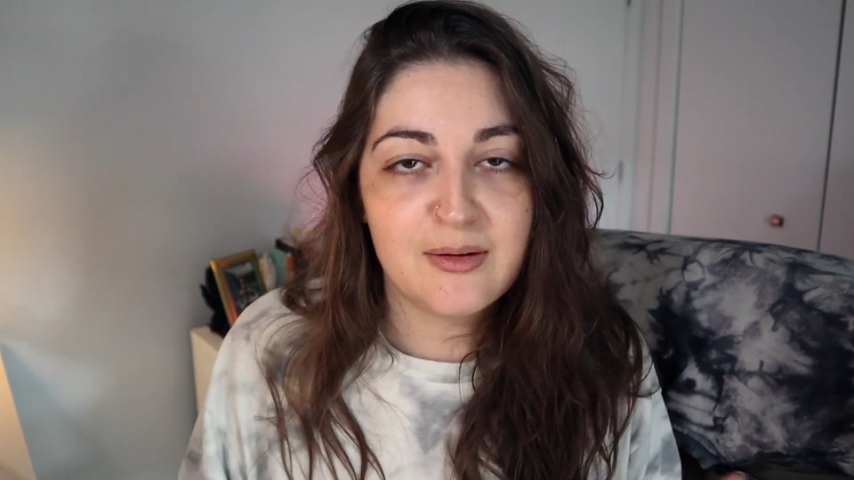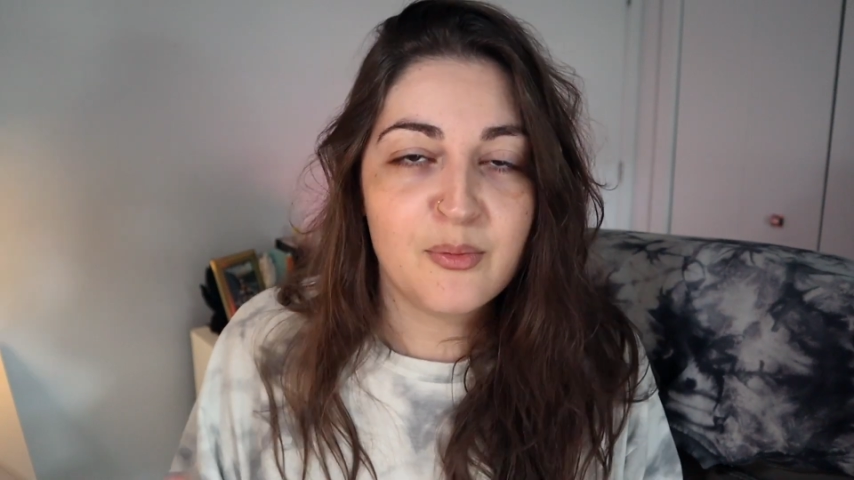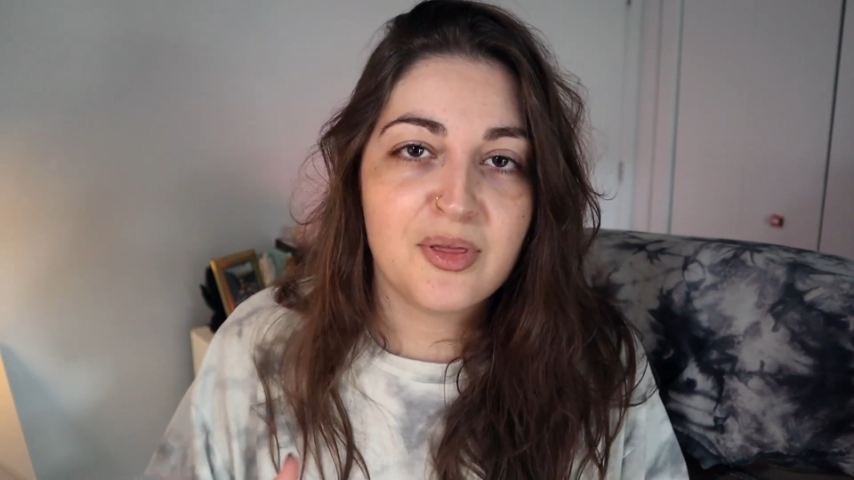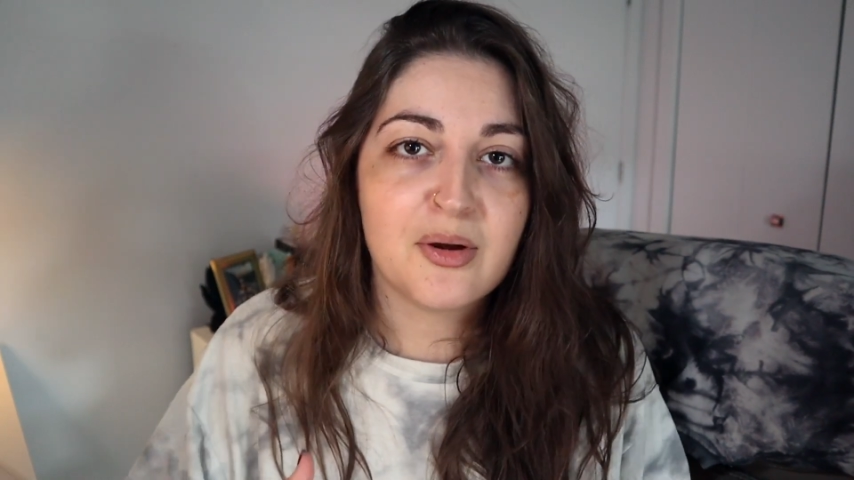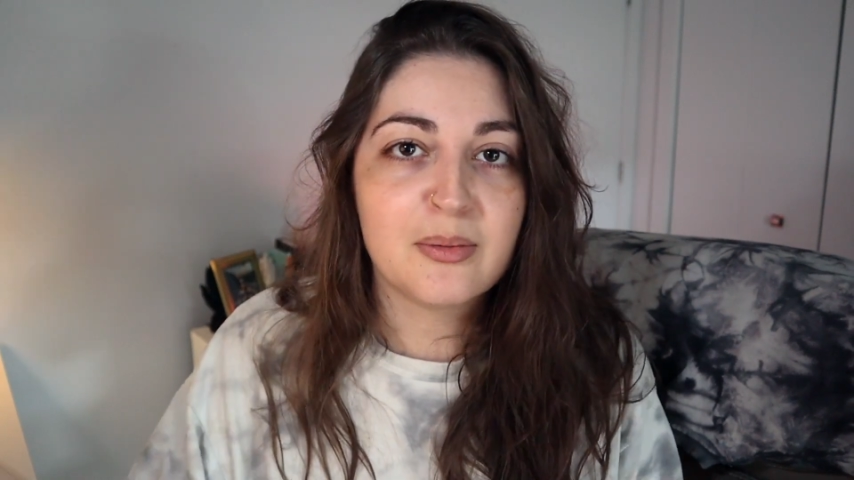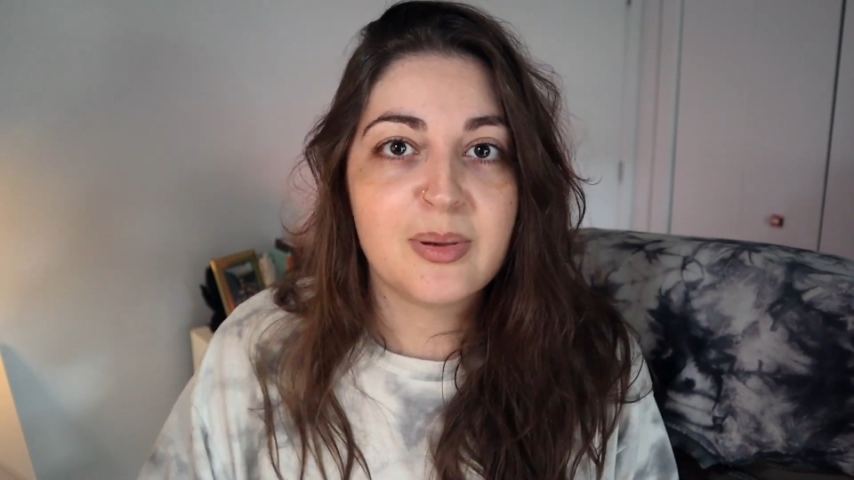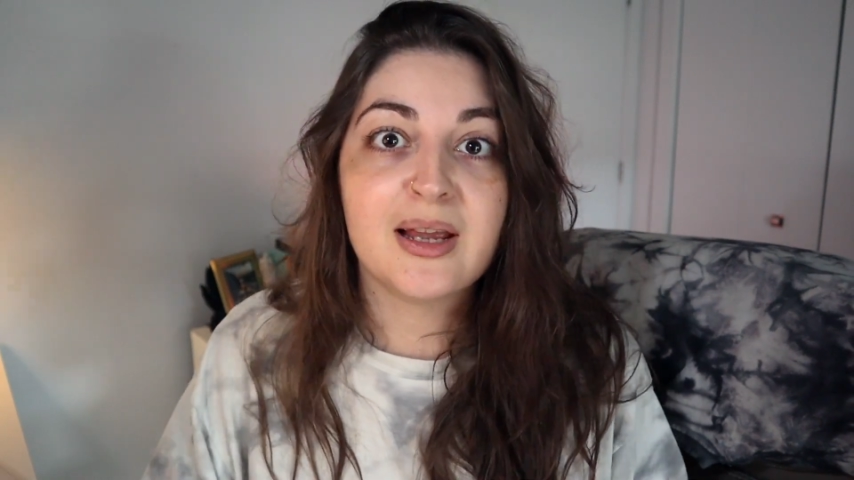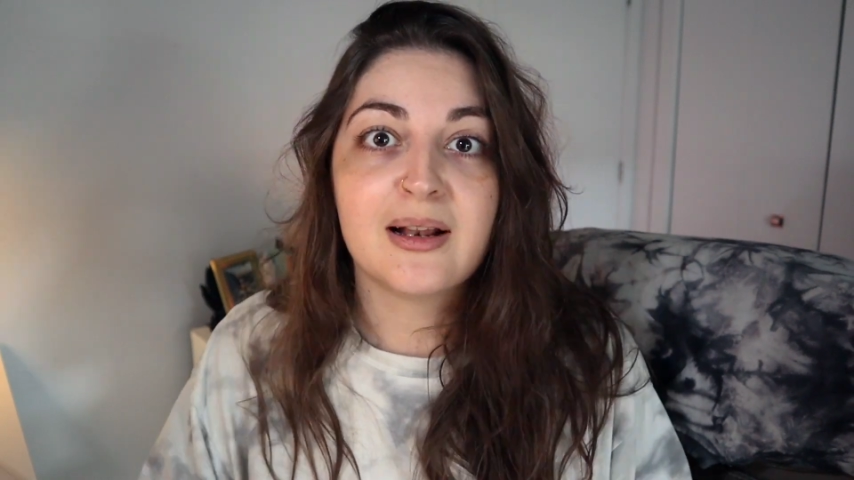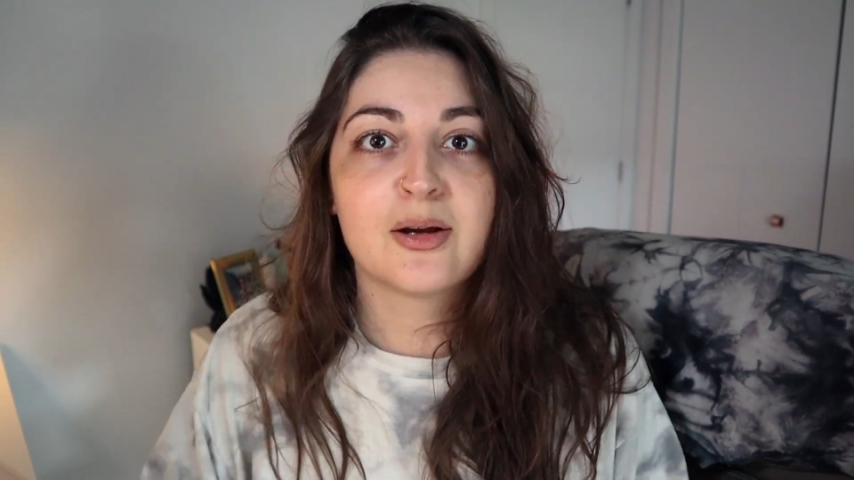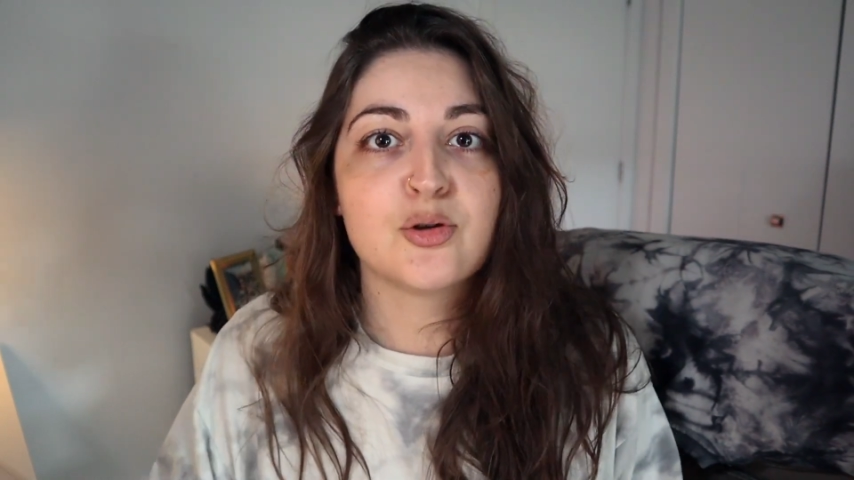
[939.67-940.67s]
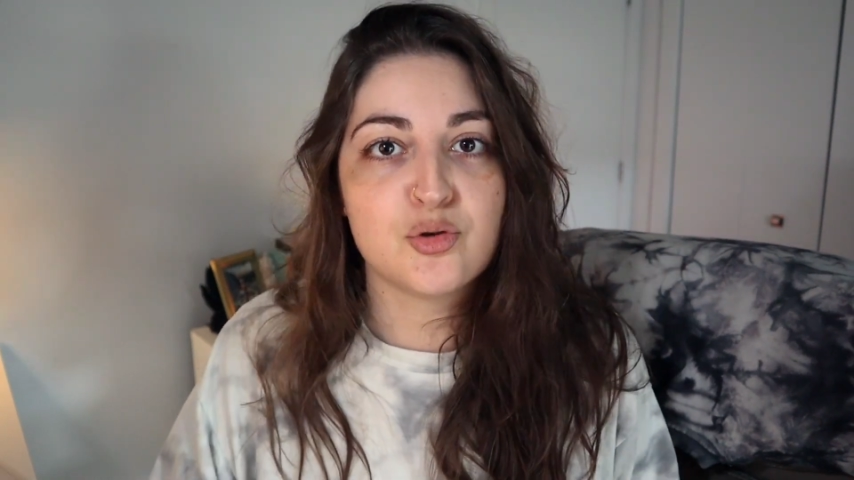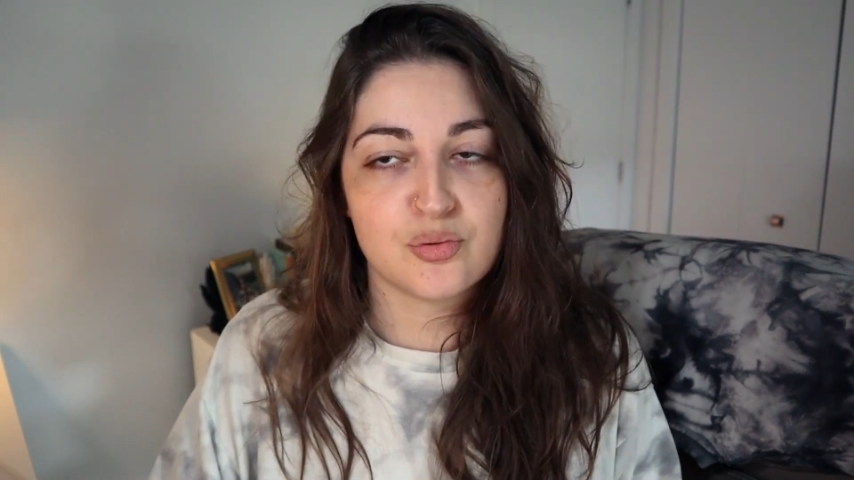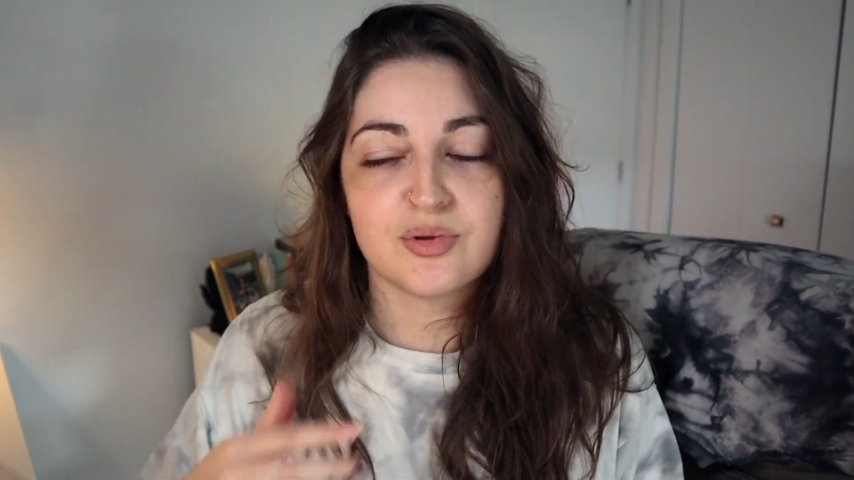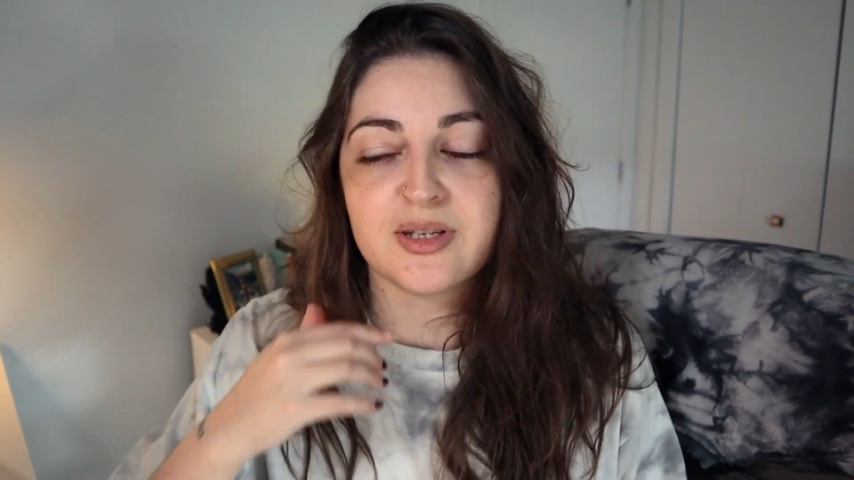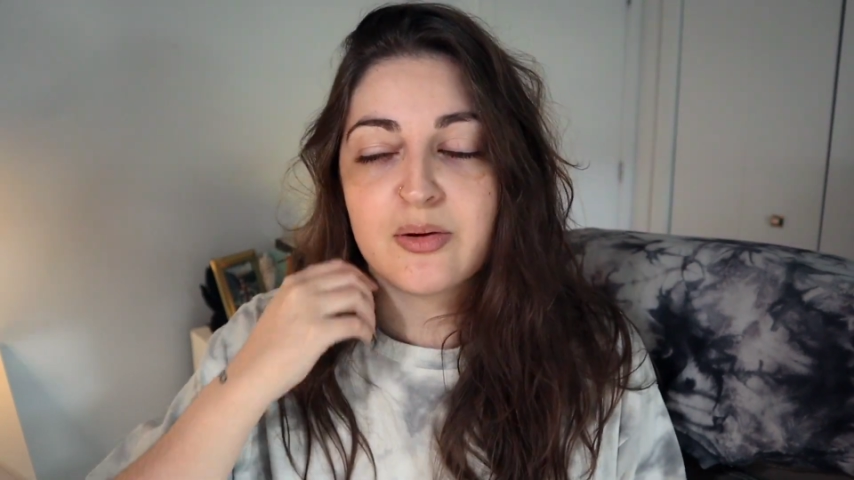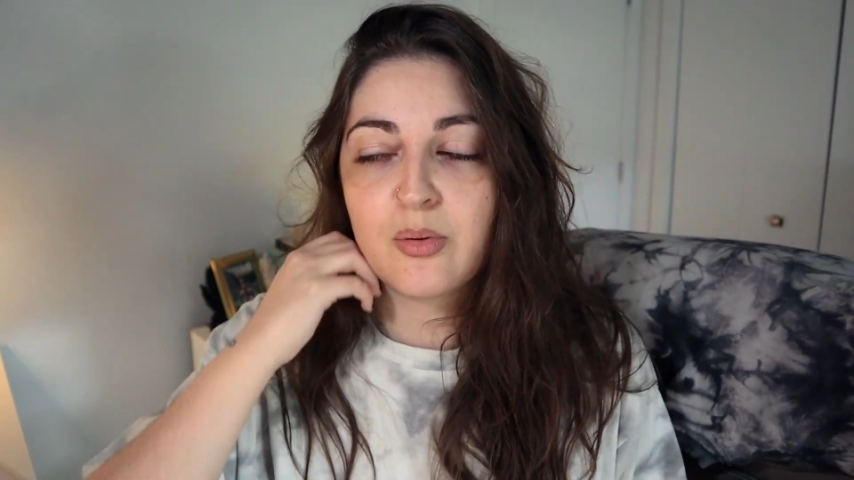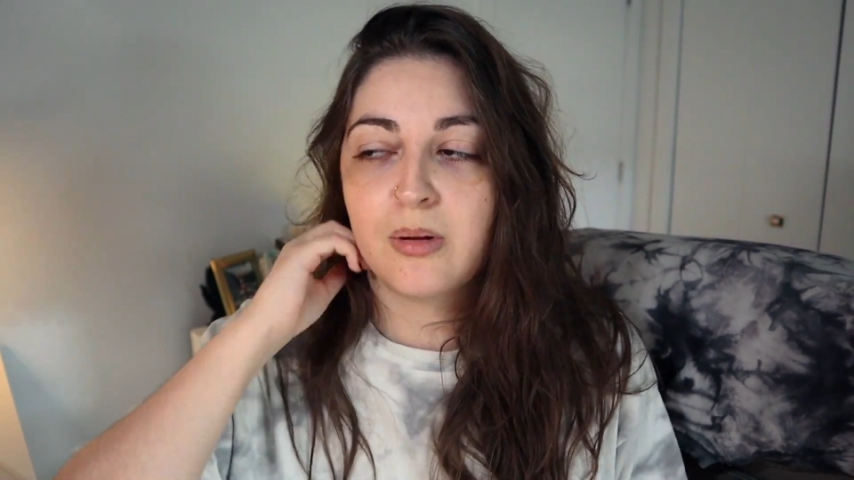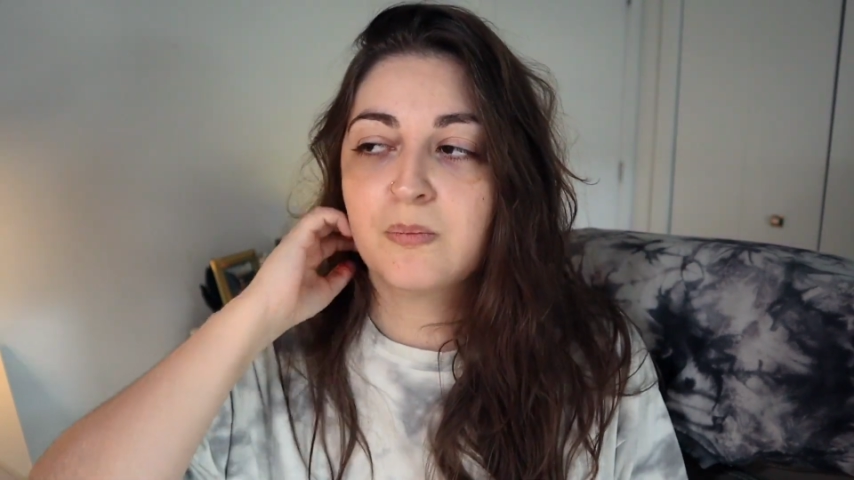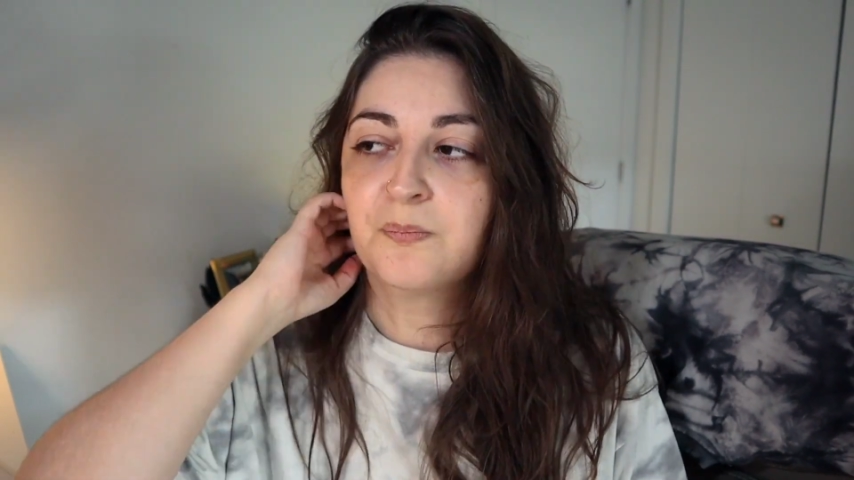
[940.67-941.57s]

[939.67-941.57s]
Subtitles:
without being like a true sequel.